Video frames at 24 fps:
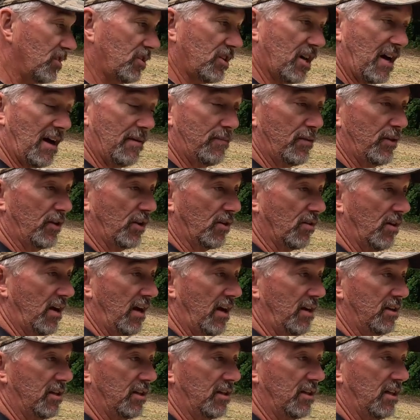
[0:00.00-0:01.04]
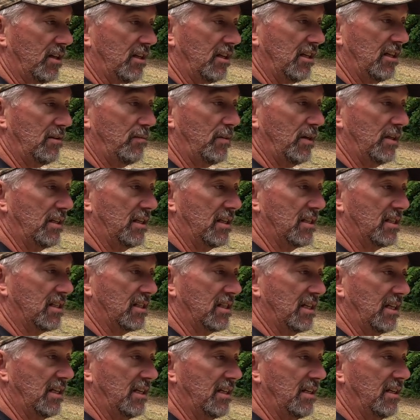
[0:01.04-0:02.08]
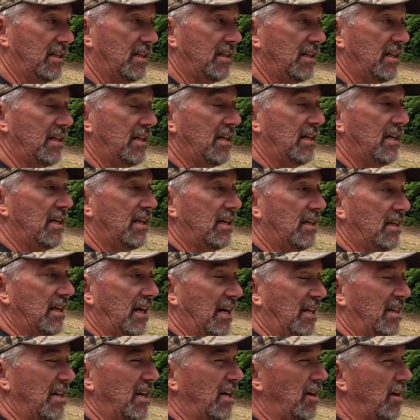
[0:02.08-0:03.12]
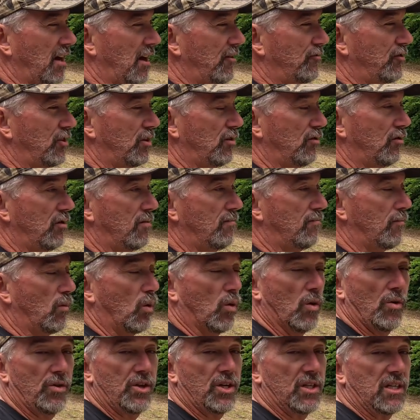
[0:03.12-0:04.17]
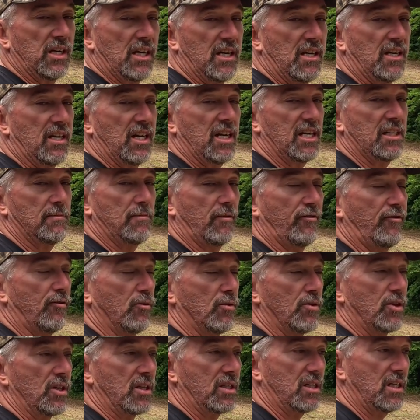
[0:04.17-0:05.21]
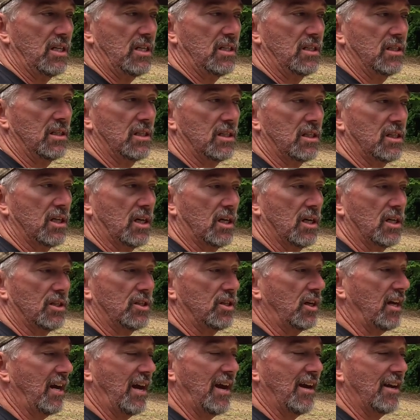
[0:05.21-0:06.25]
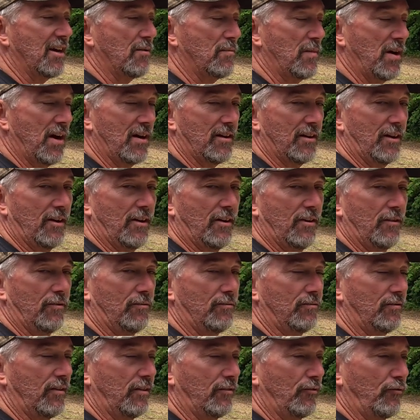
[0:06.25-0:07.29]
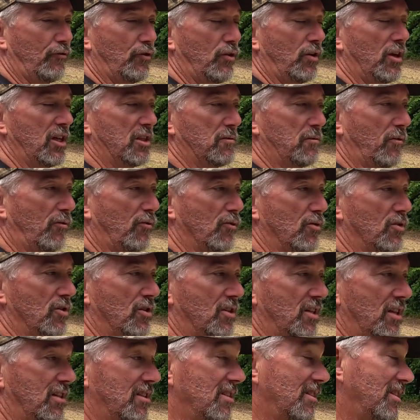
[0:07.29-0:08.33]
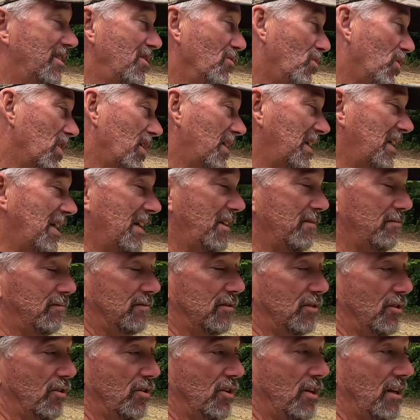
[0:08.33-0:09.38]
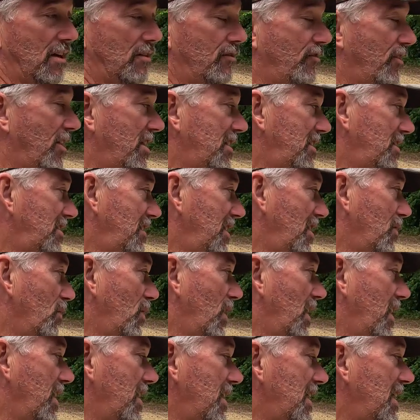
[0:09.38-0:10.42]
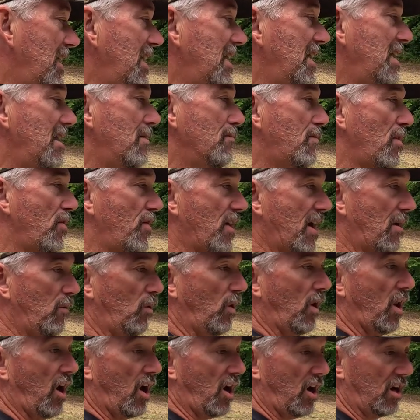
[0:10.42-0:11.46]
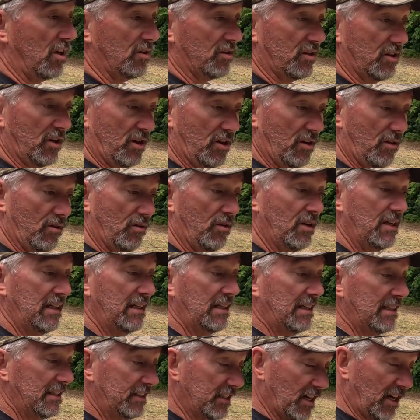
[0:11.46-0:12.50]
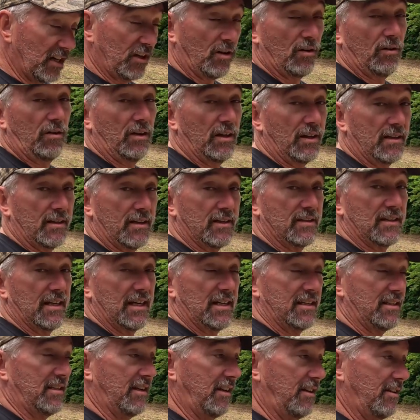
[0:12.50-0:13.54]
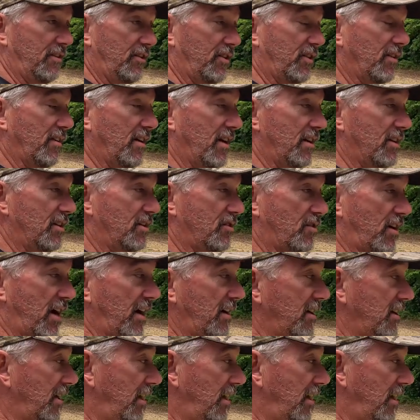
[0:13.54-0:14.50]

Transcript: on top of the ground. It doesn't need to be disked in. I think you have to do it more than 10 days before the season starts. You can't come out, you know, a few days before the season. You want it out so the doves find it anyway. But that will also, not only does that seed on the ground attract